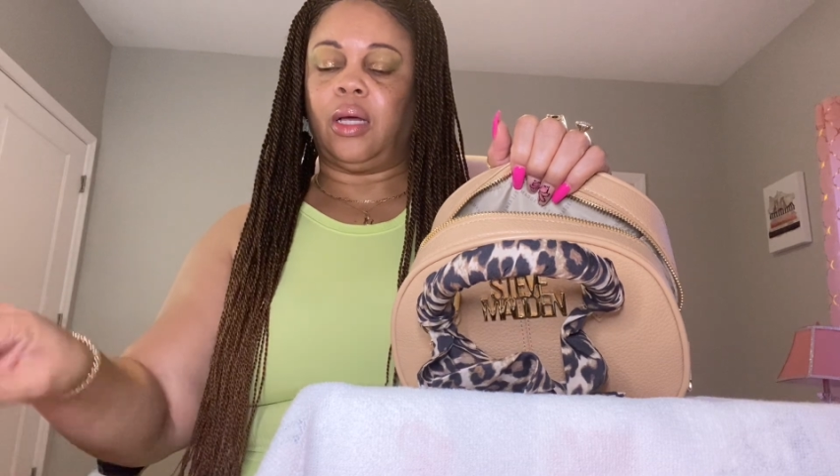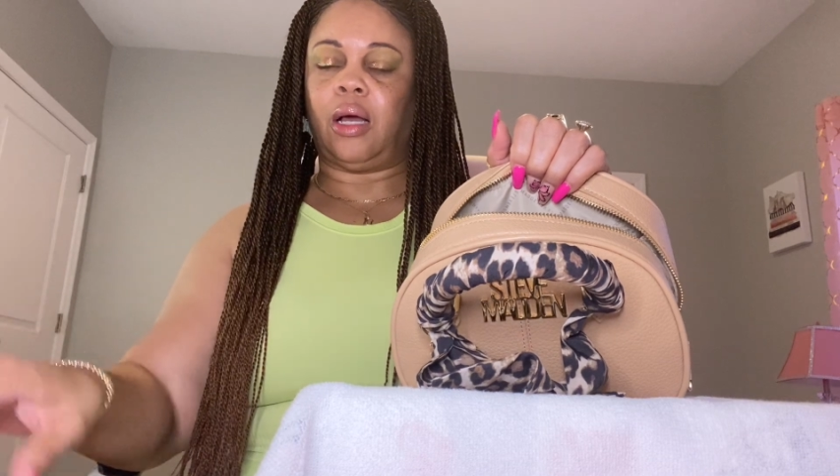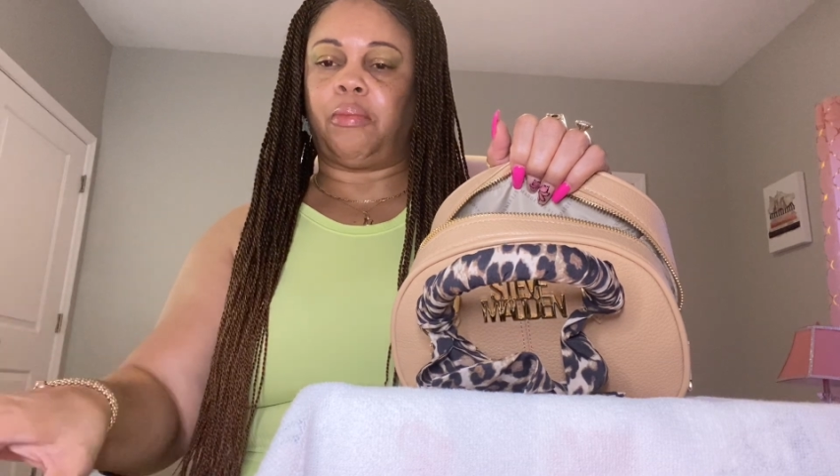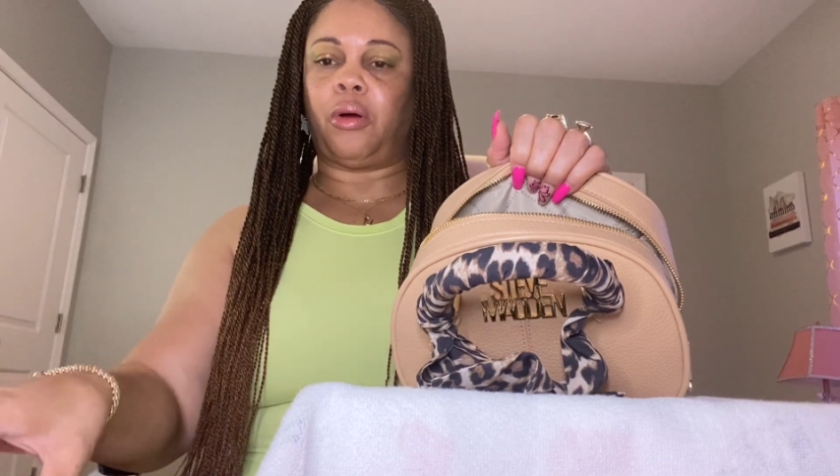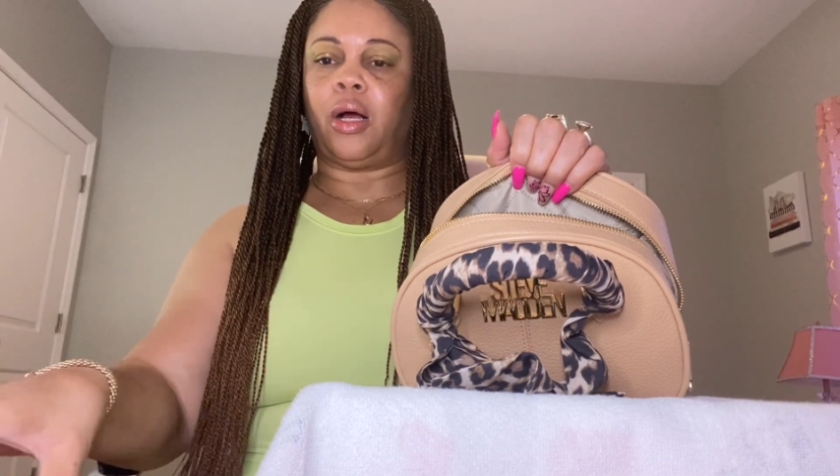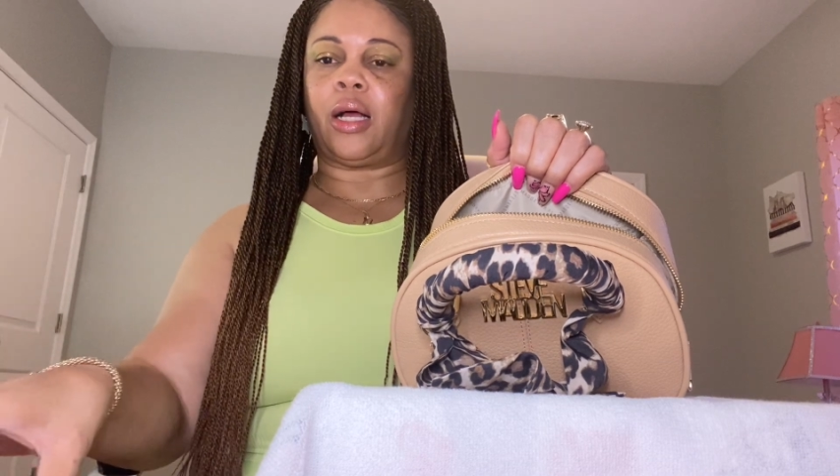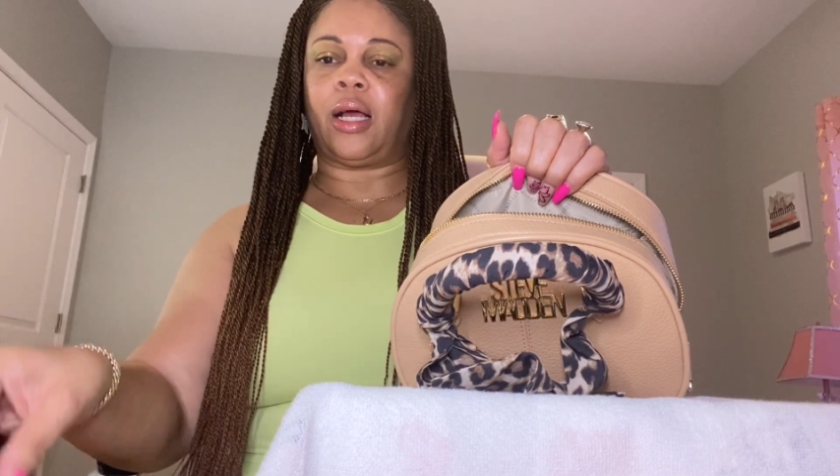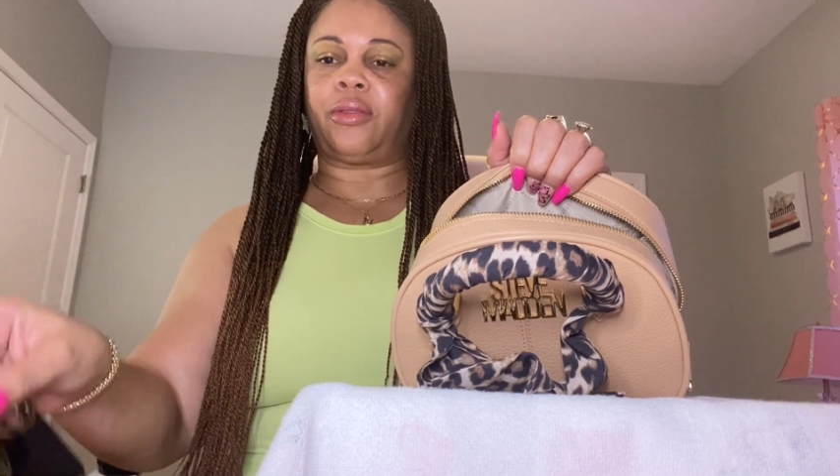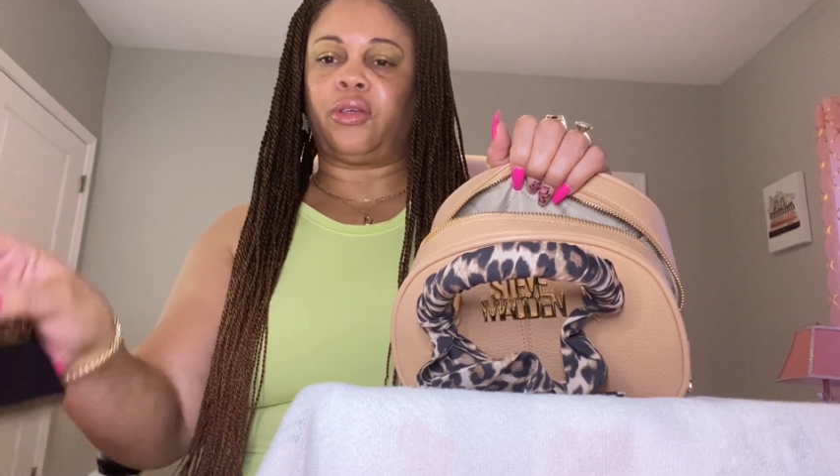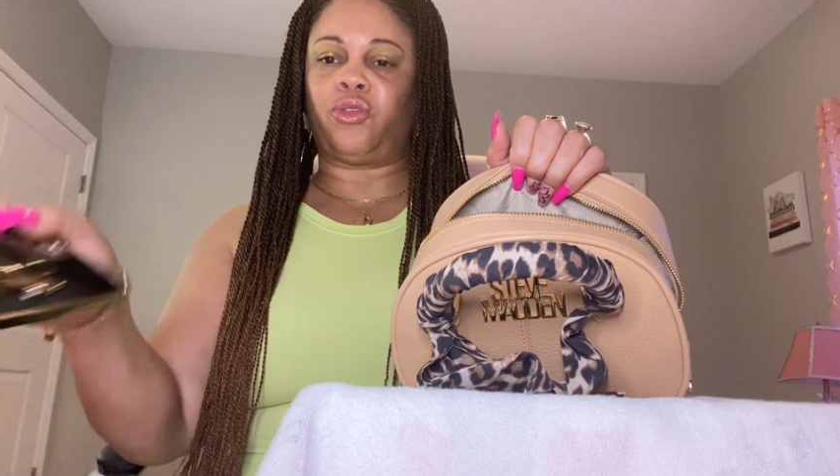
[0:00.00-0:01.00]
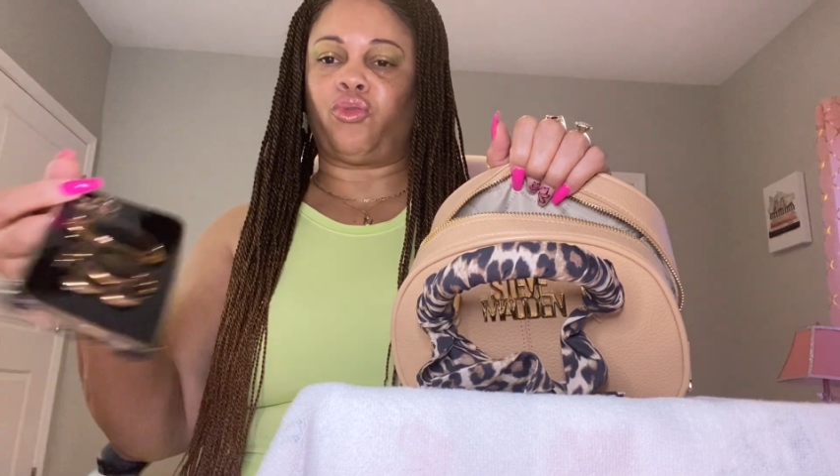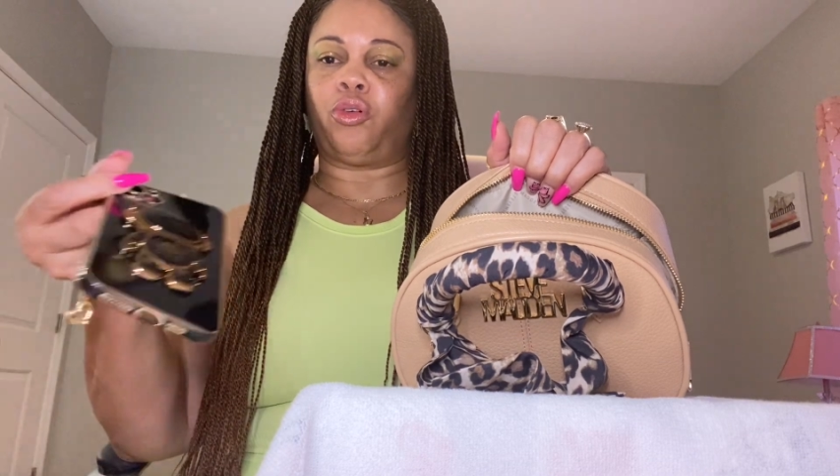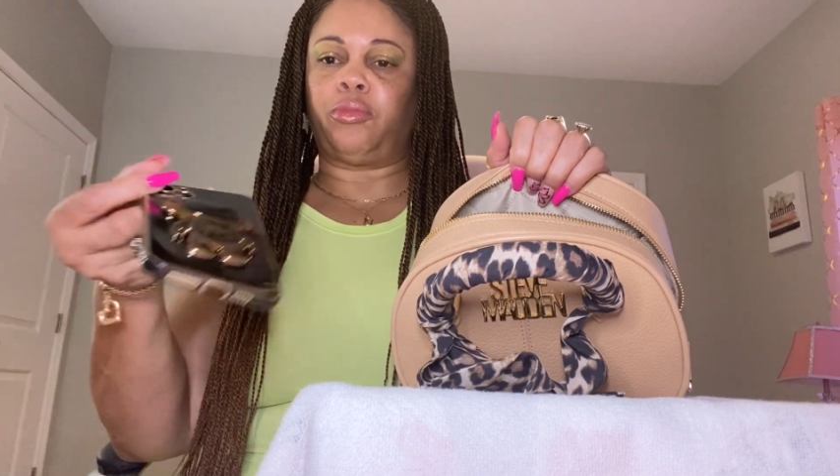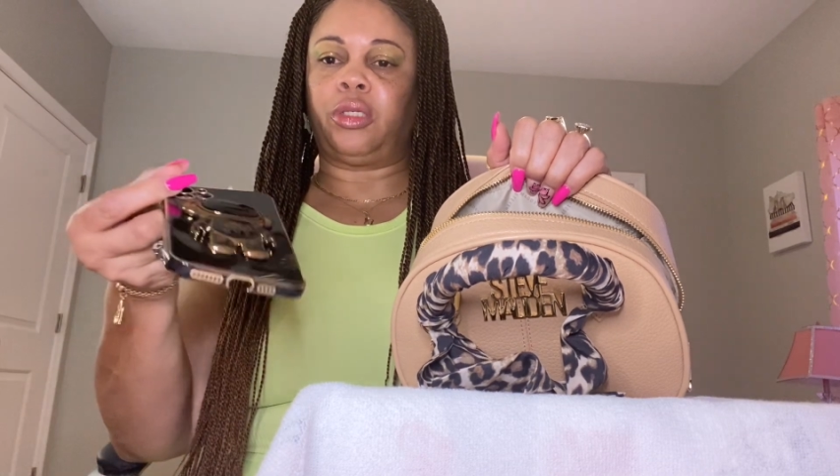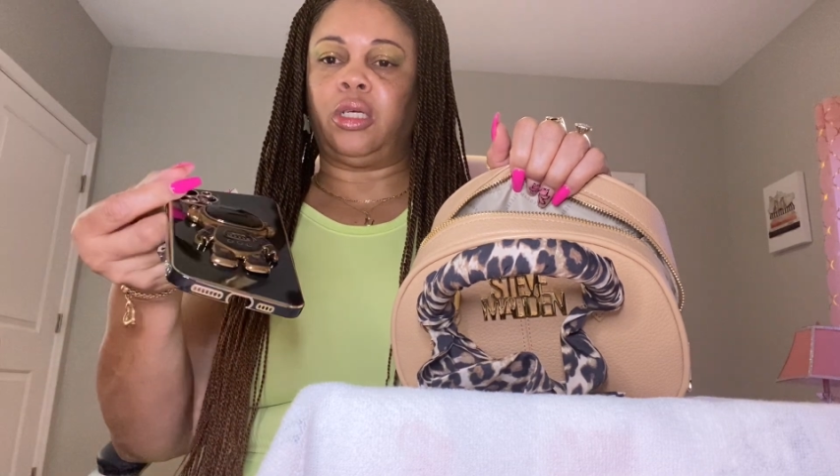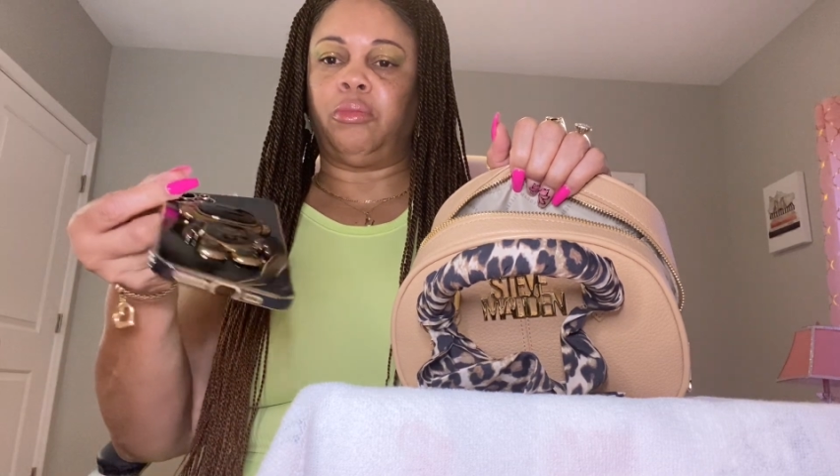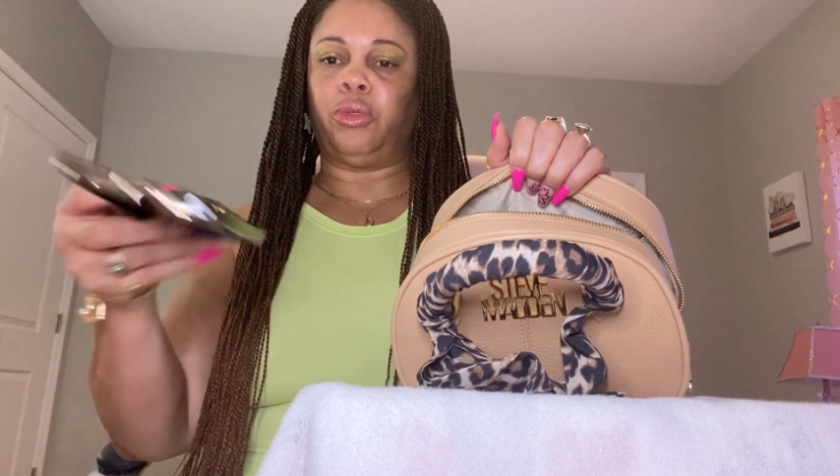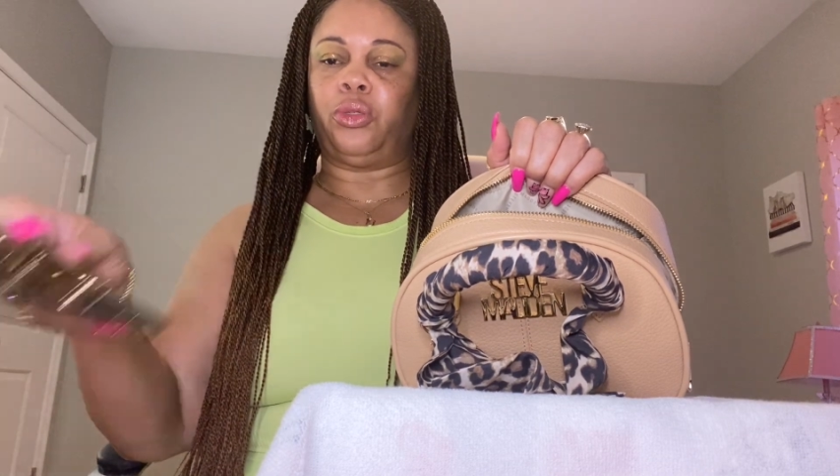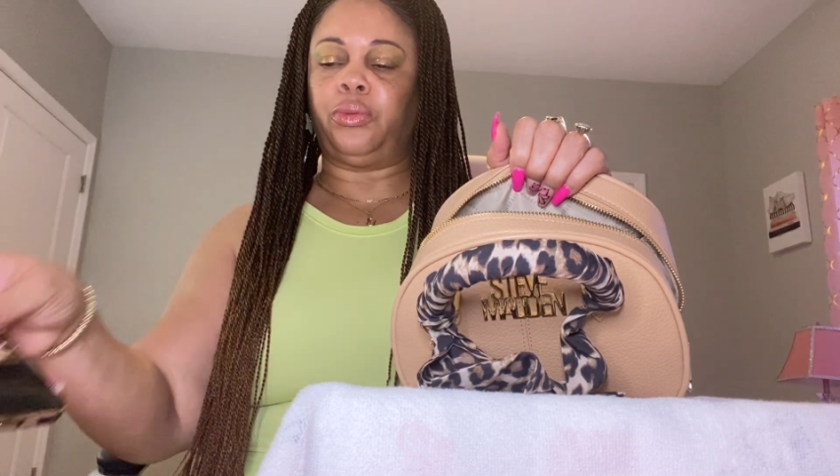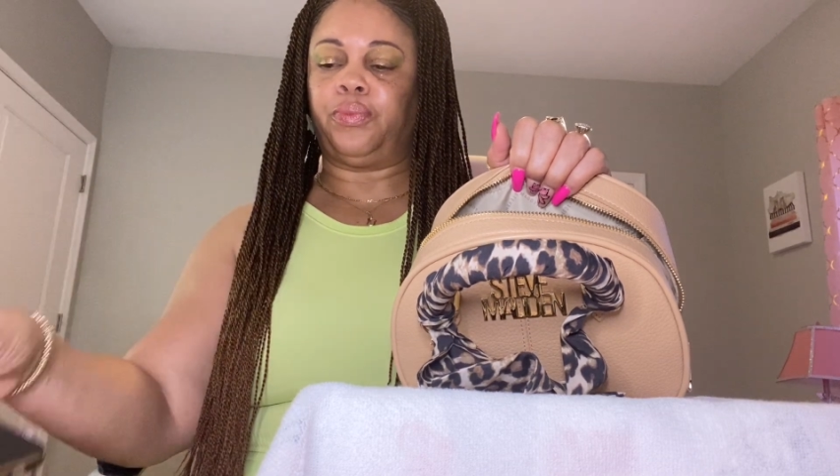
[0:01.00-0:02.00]
I, bought, I got this from
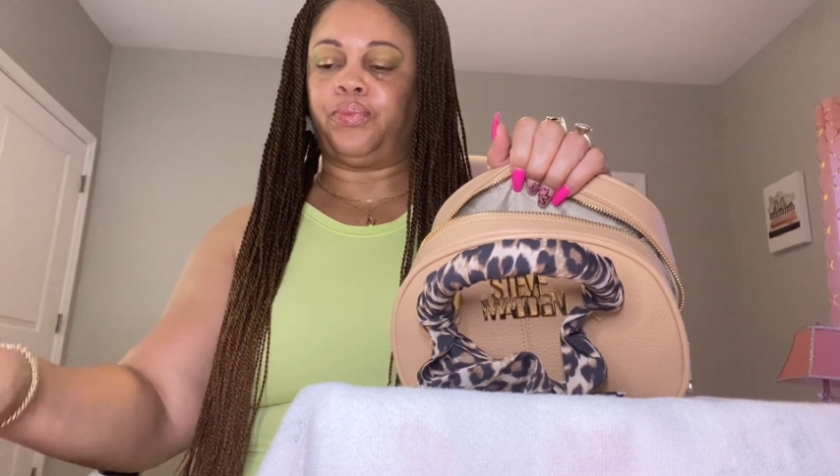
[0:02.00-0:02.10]
Temu.